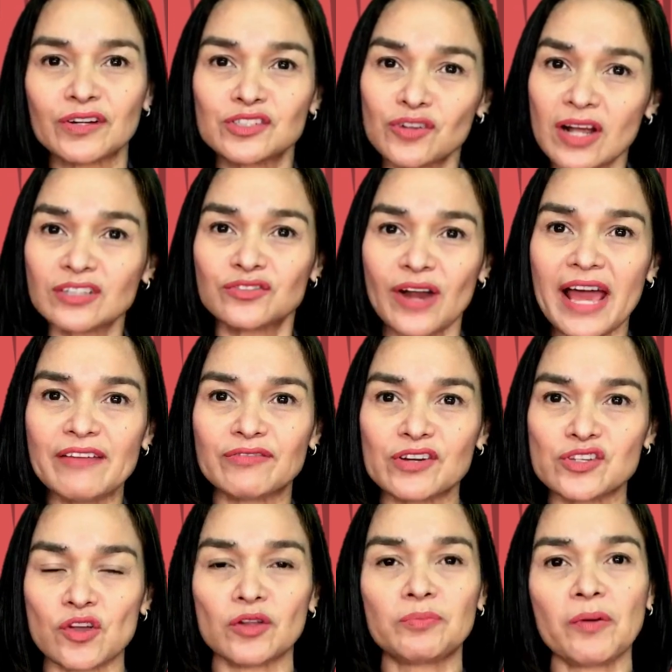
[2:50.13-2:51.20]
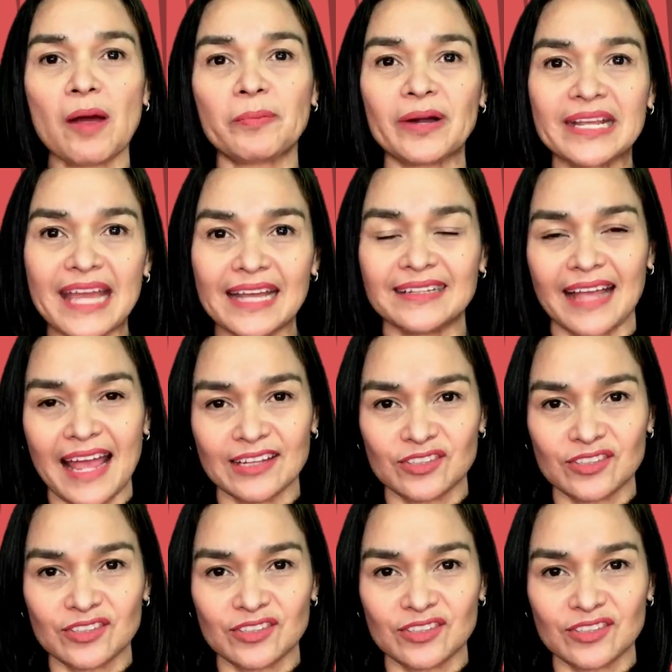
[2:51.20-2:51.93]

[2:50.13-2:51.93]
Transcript: for truck drivers on proper gate